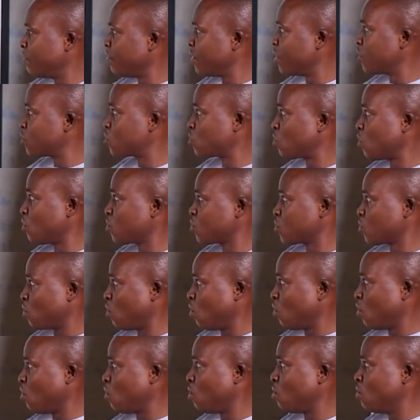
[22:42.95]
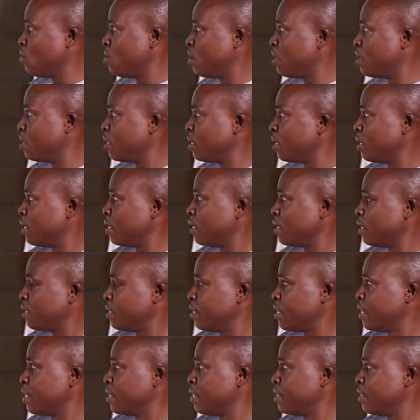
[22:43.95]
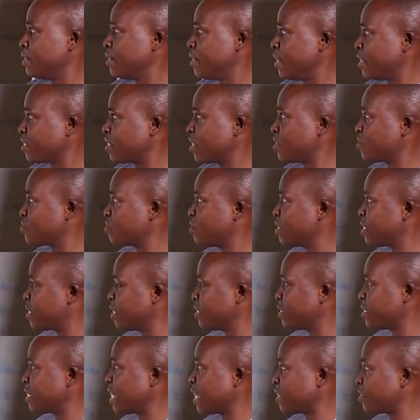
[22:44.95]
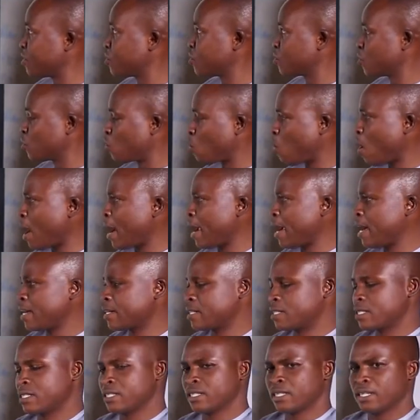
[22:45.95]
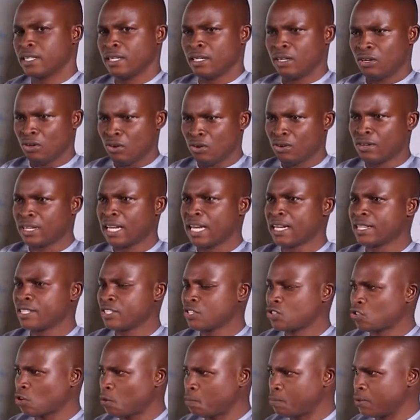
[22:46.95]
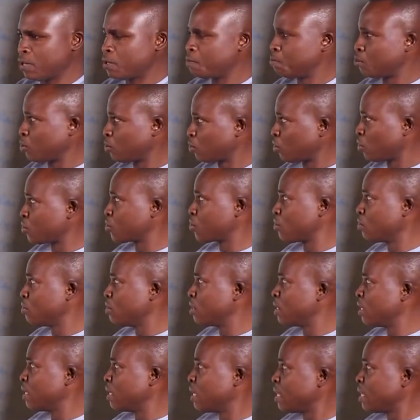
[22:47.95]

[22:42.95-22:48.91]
discussed all the necessary things that is required under this topic, production,